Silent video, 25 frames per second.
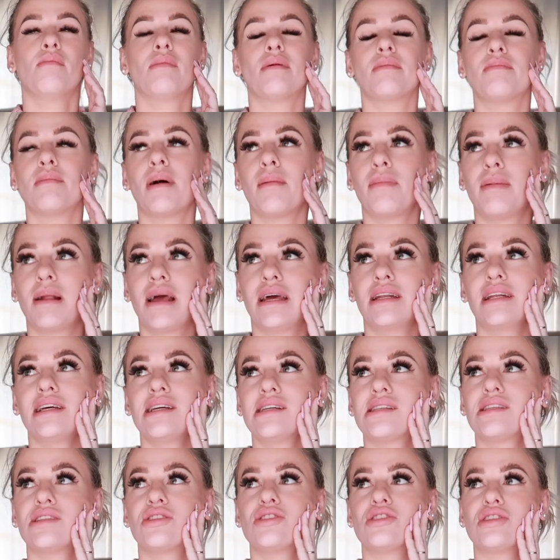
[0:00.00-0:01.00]
but my plan
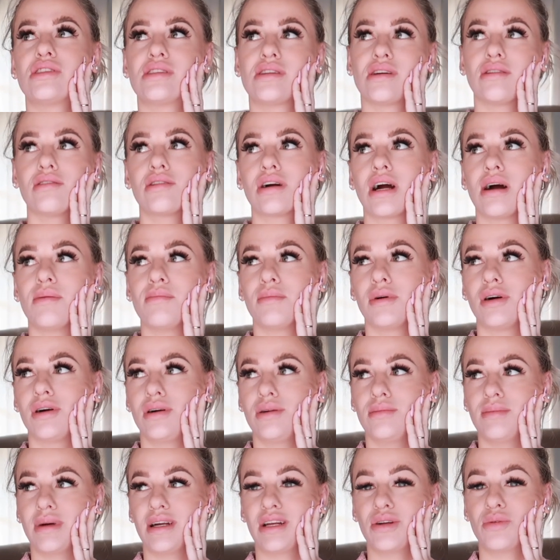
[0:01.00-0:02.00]
is to still come
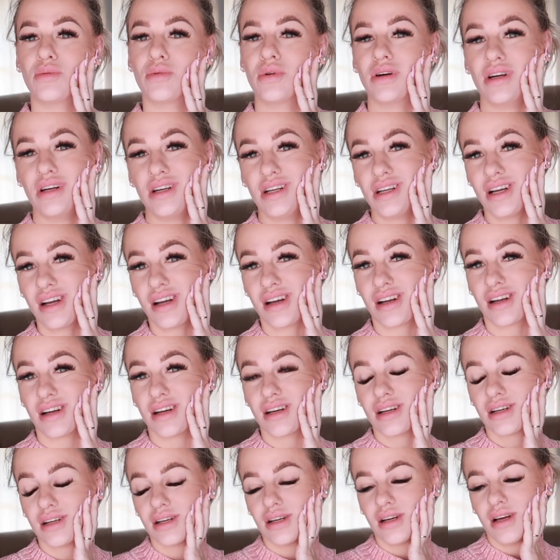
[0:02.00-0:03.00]
home and
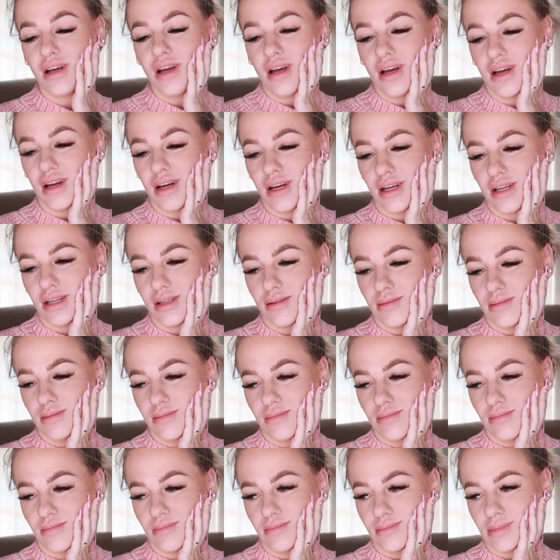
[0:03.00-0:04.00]
work.
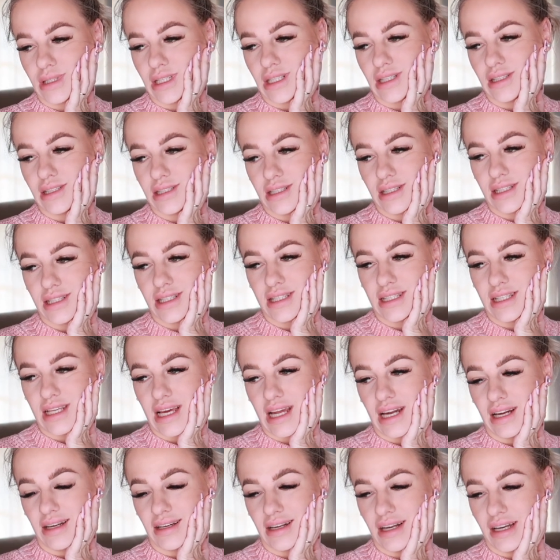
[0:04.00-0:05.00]
It is a
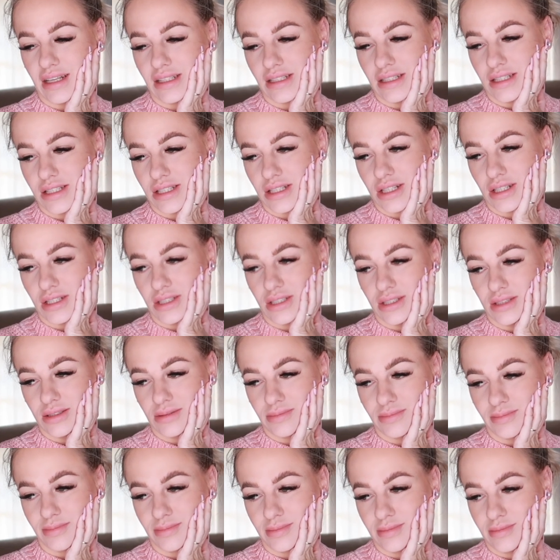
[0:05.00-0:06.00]
Saturday,
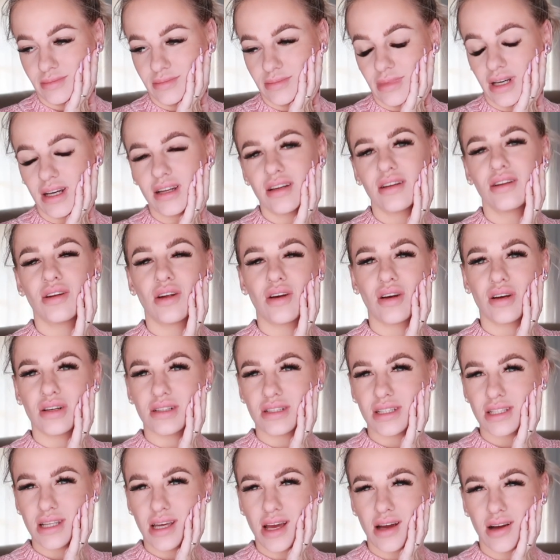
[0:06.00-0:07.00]
so I don't know,
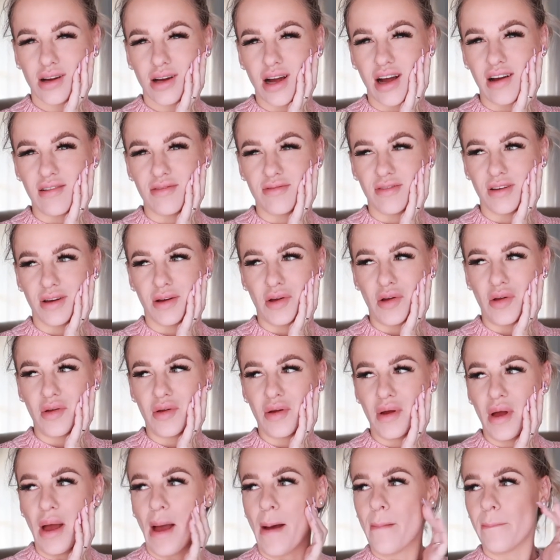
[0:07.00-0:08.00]
I'll see how I
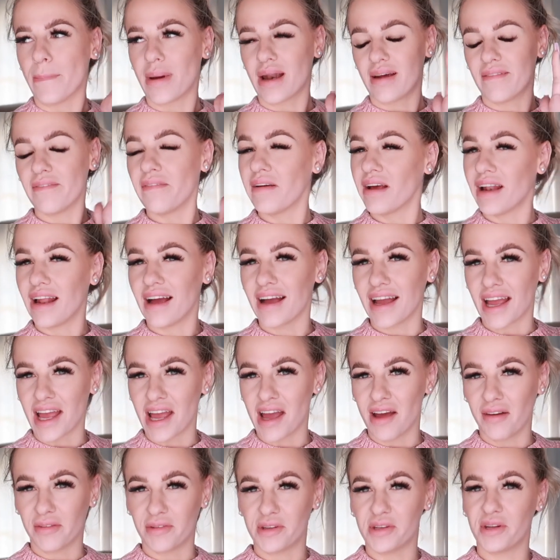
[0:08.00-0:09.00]
feel. But I feel like I
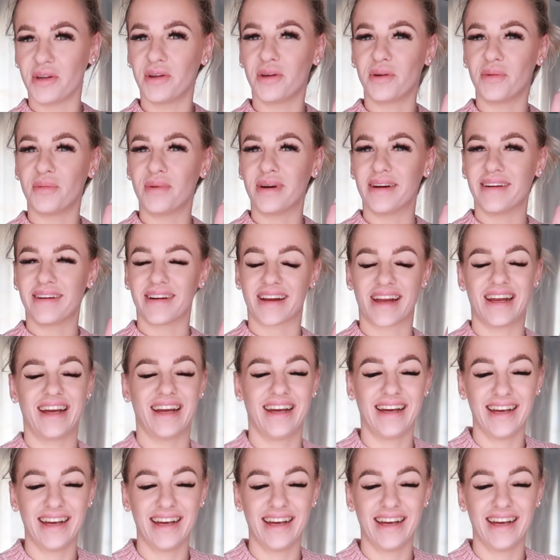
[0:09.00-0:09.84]
have to do work.